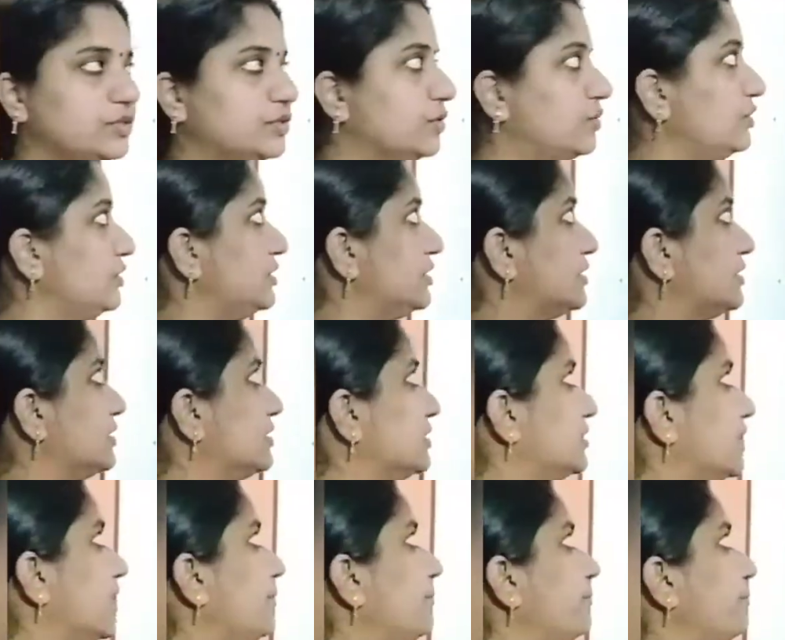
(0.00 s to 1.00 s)
So, this is
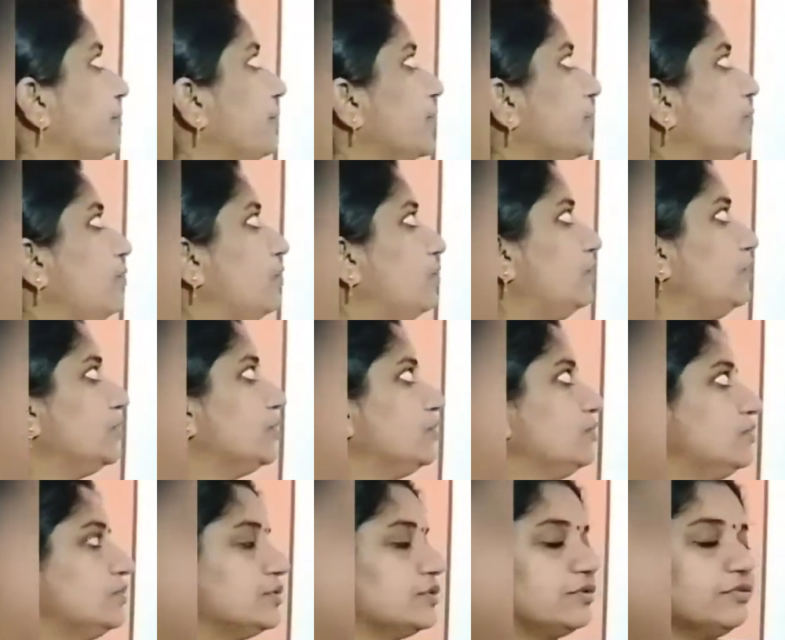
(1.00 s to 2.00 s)
the
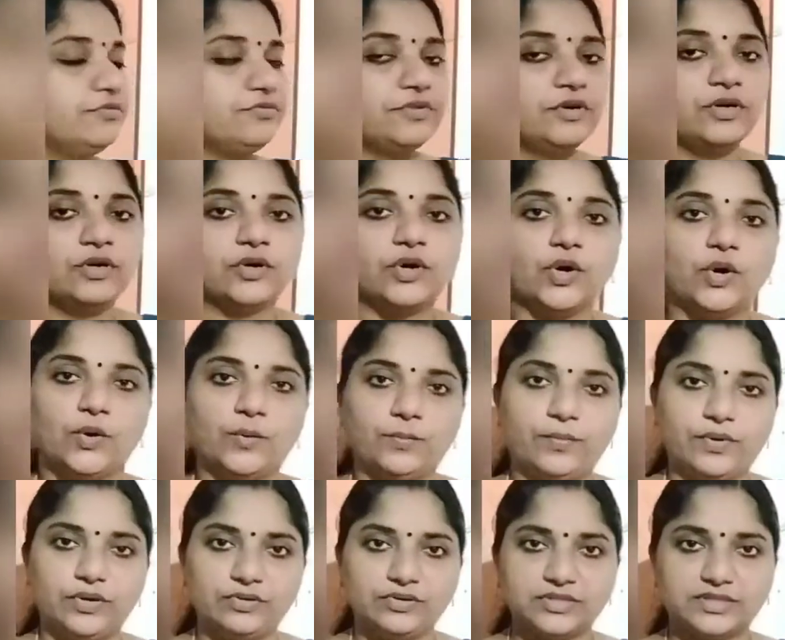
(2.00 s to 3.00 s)
molecules of
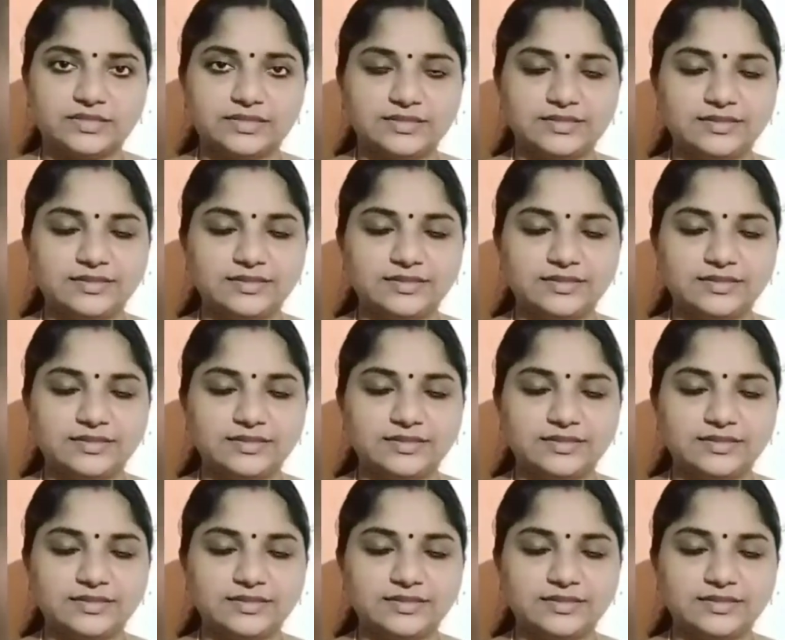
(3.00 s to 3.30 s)
compounds.